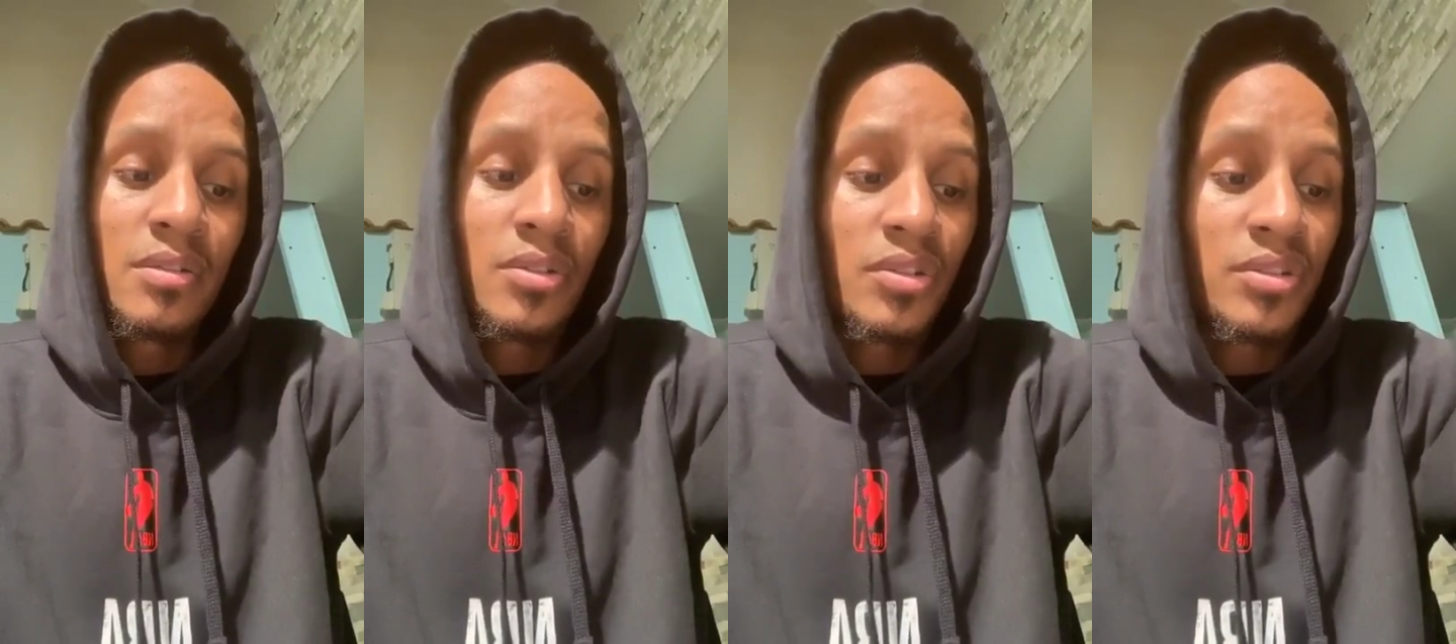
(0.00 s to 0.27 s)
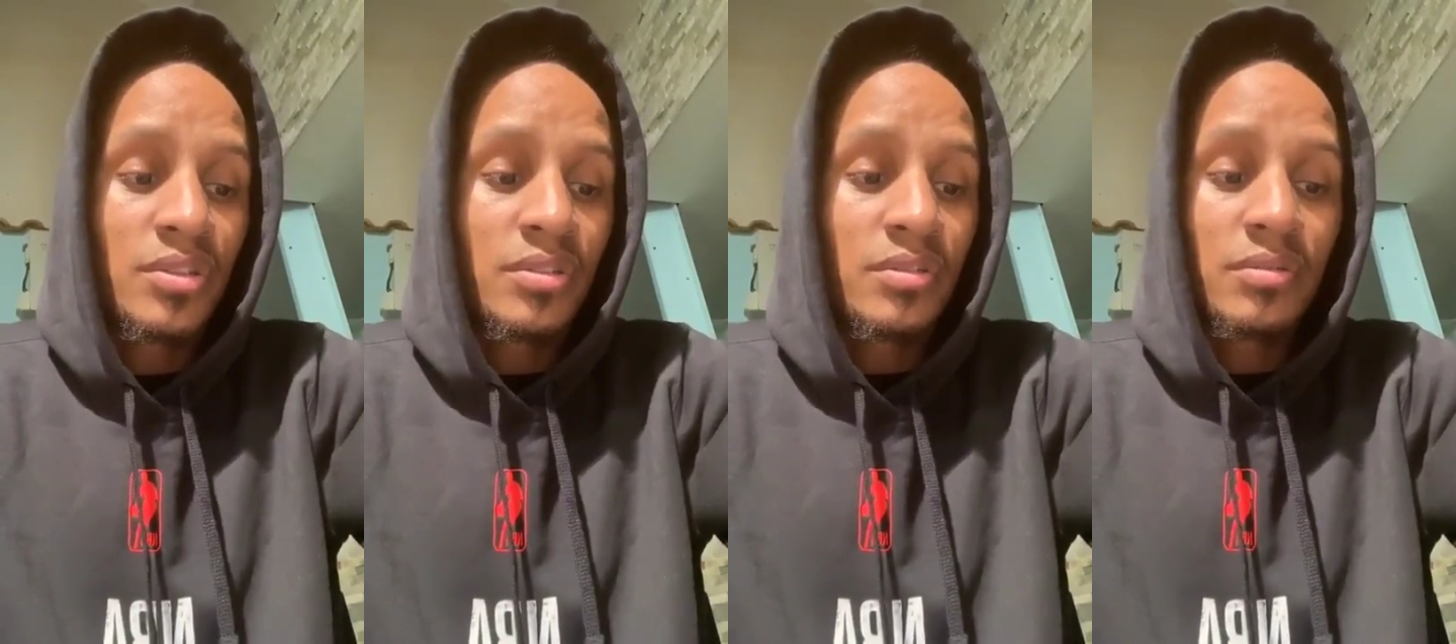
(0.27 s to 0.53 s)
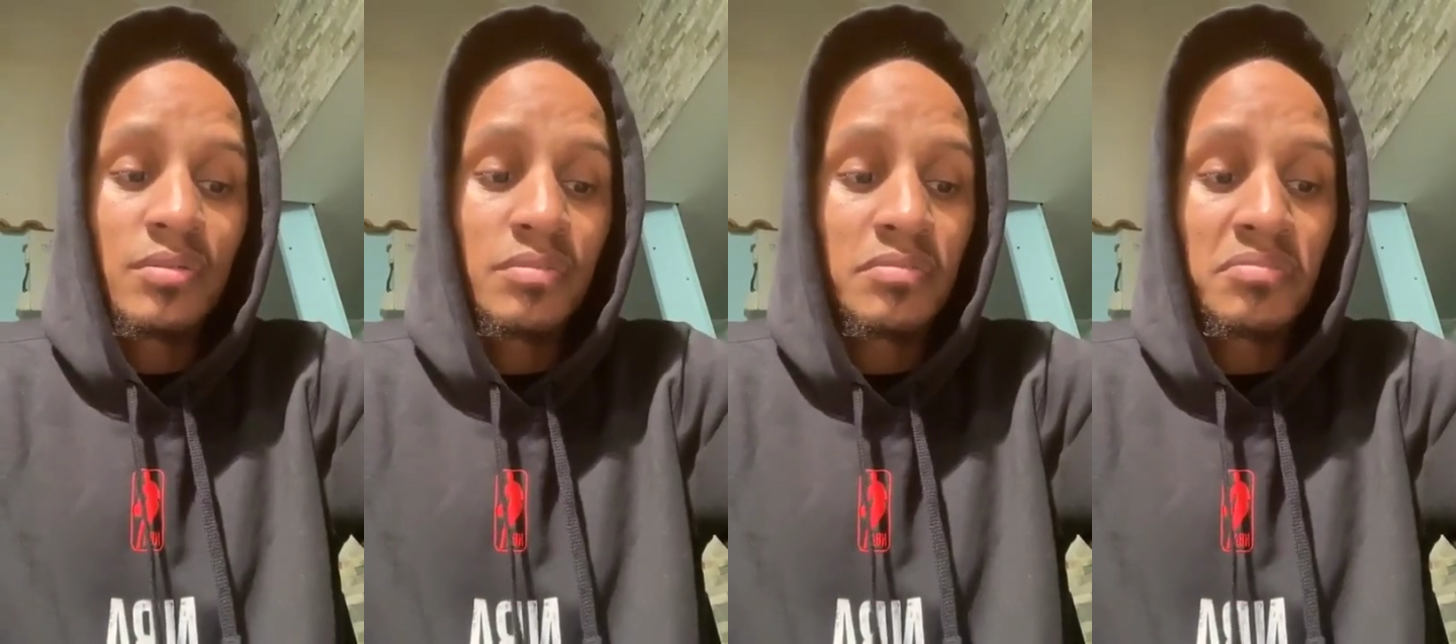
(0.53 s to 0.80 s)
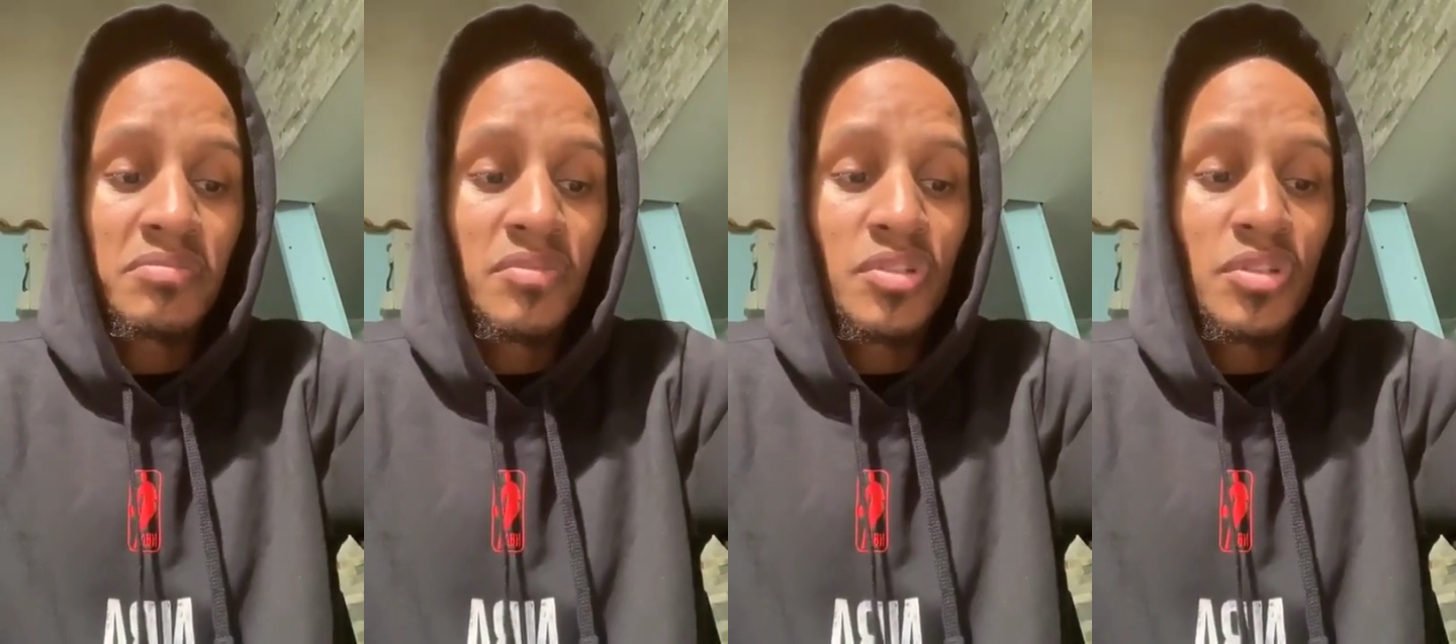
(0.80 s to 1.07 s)
because
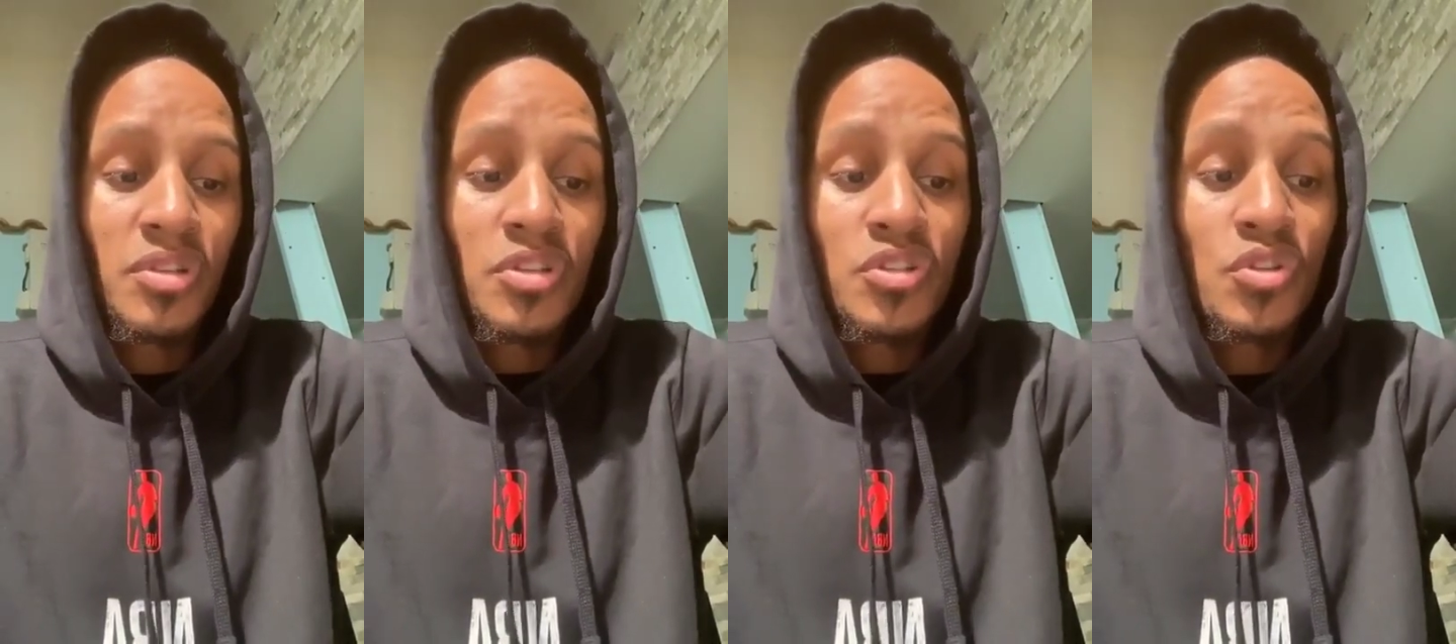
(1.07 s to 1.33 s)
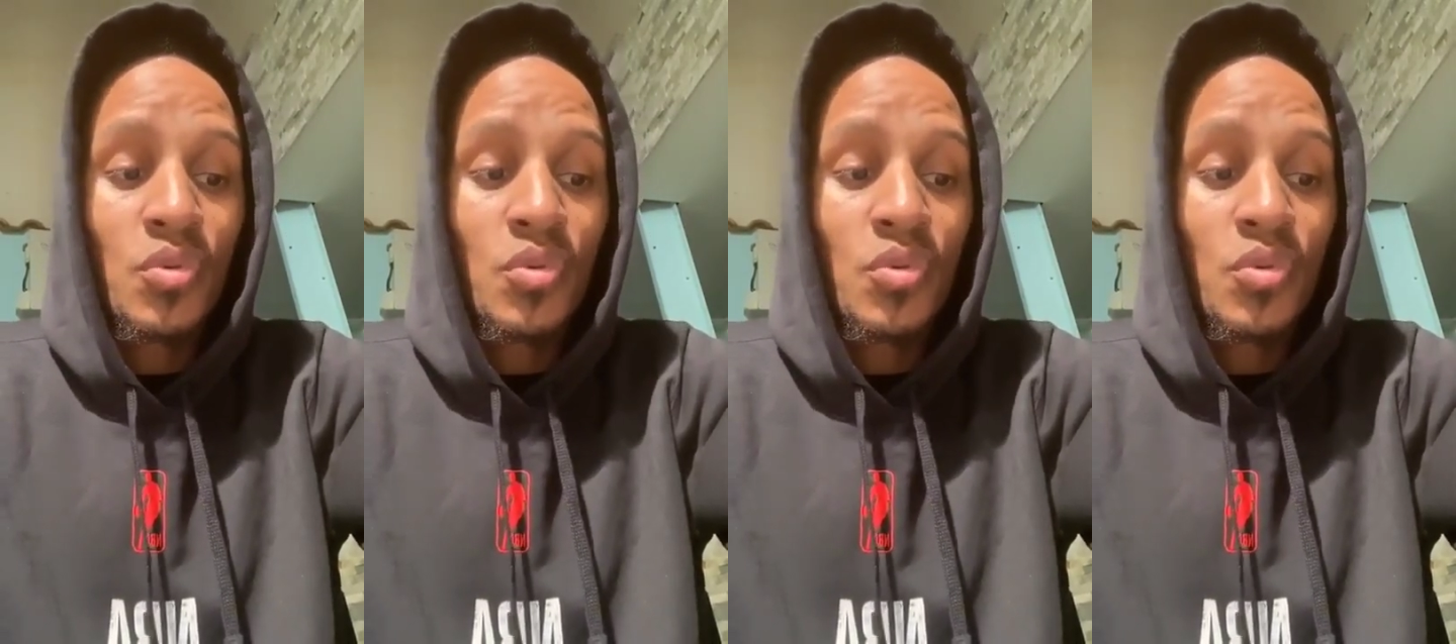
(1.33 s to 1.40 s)
because